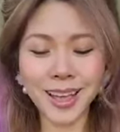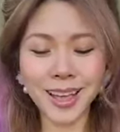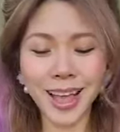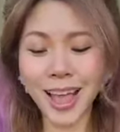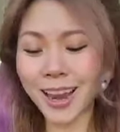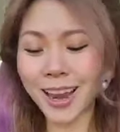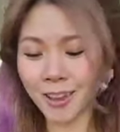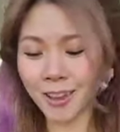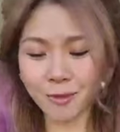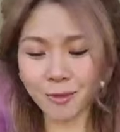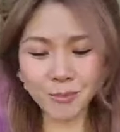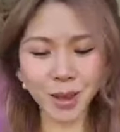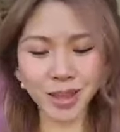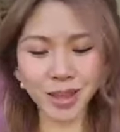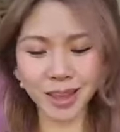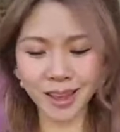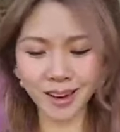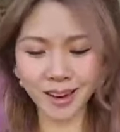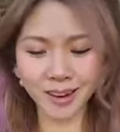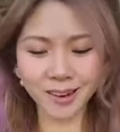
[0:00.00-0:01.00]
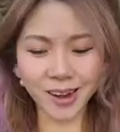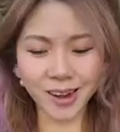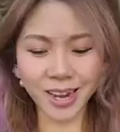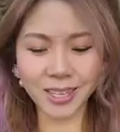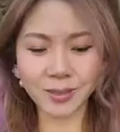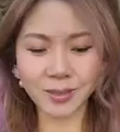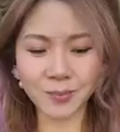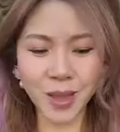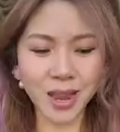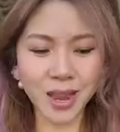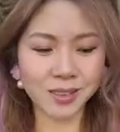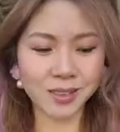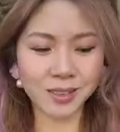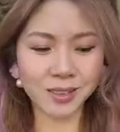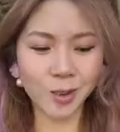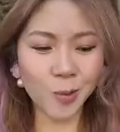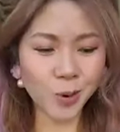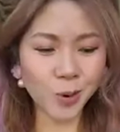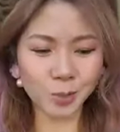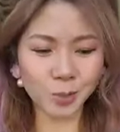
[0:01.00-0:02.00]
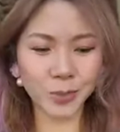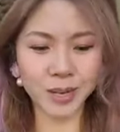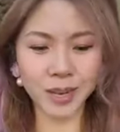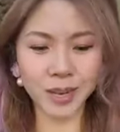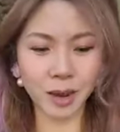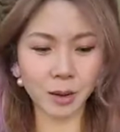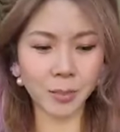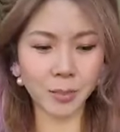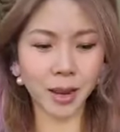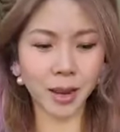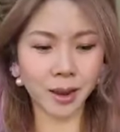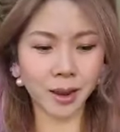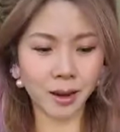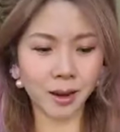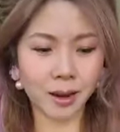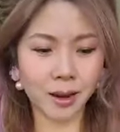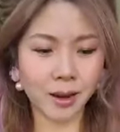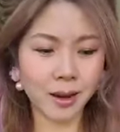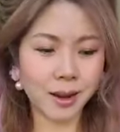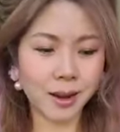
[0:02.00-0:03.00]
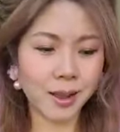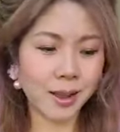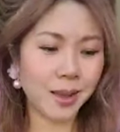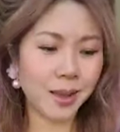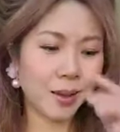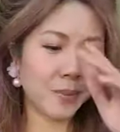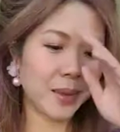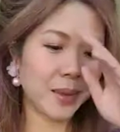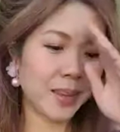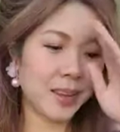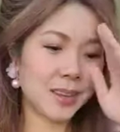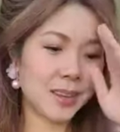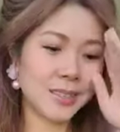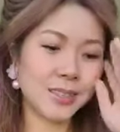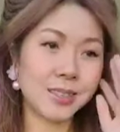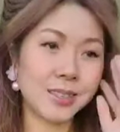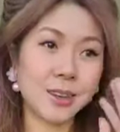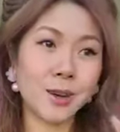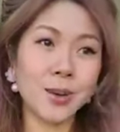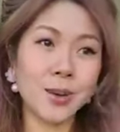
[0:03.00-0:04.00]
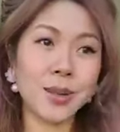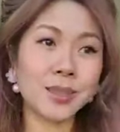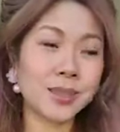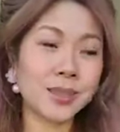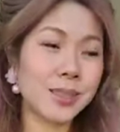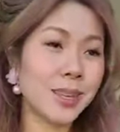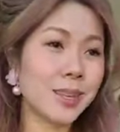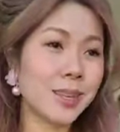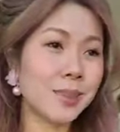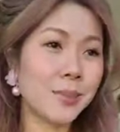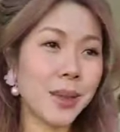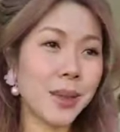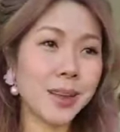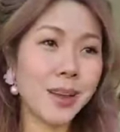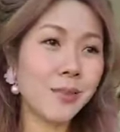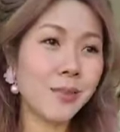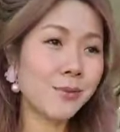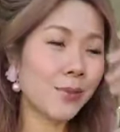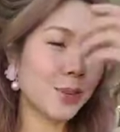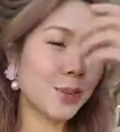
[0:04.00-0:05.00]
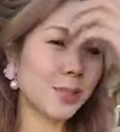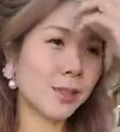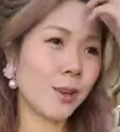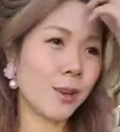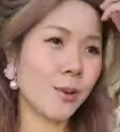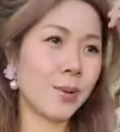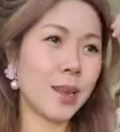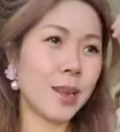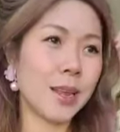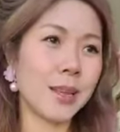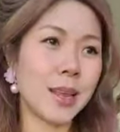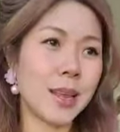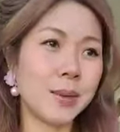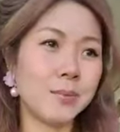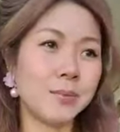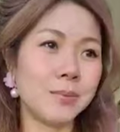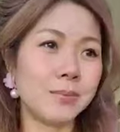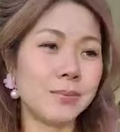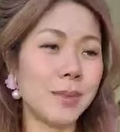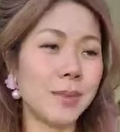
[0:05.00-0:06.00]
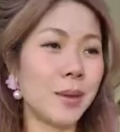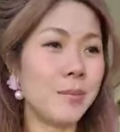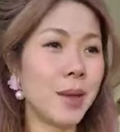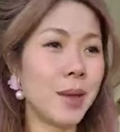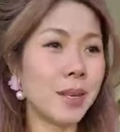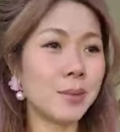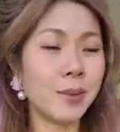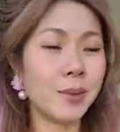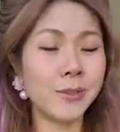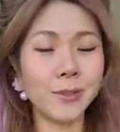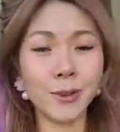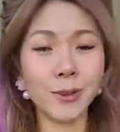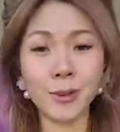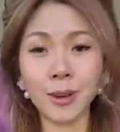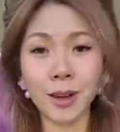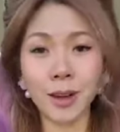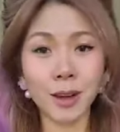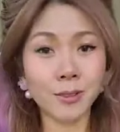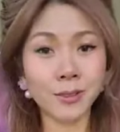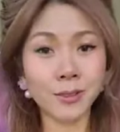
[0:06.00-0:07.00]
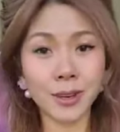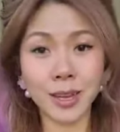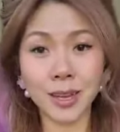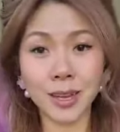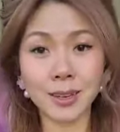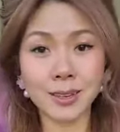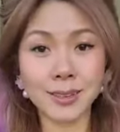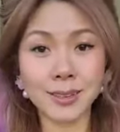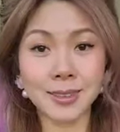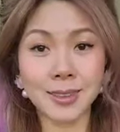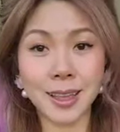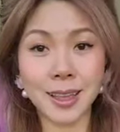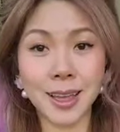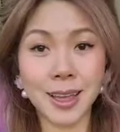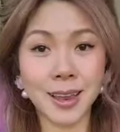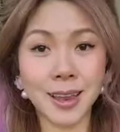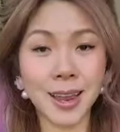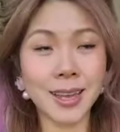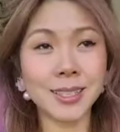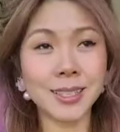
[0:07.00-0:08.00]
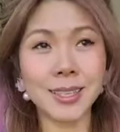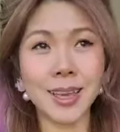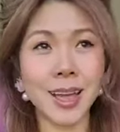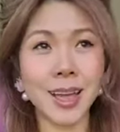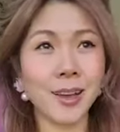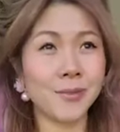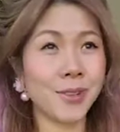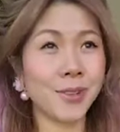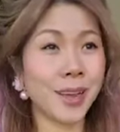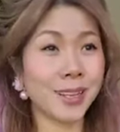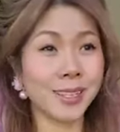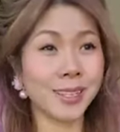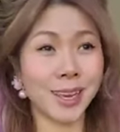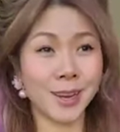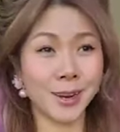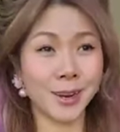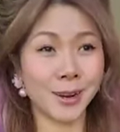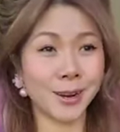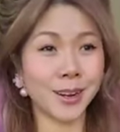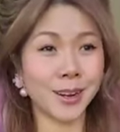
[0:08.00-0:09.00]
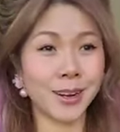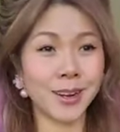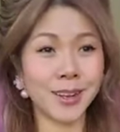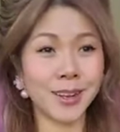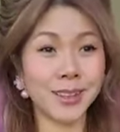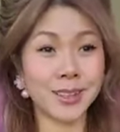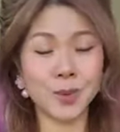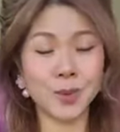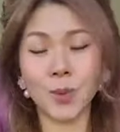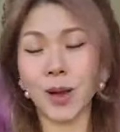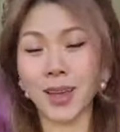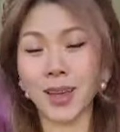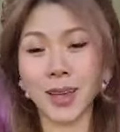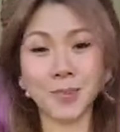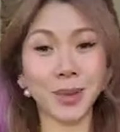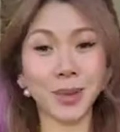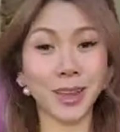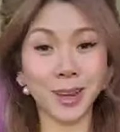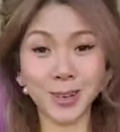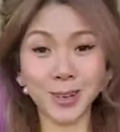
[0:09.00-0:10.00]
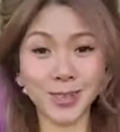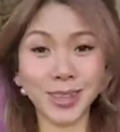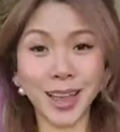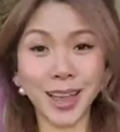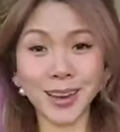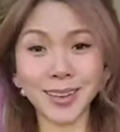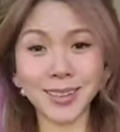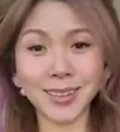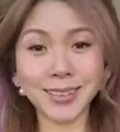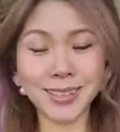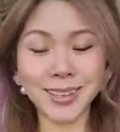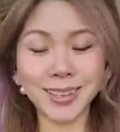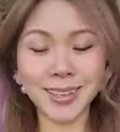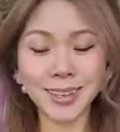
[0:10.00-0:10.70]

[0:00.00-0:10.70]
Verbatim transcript: I love my hair. I spent so much money on my hair because, you know, it's it's my comfort zone. It, it, it makes me feel confident. I like to have nice hair. That's why I'm a hairstylist.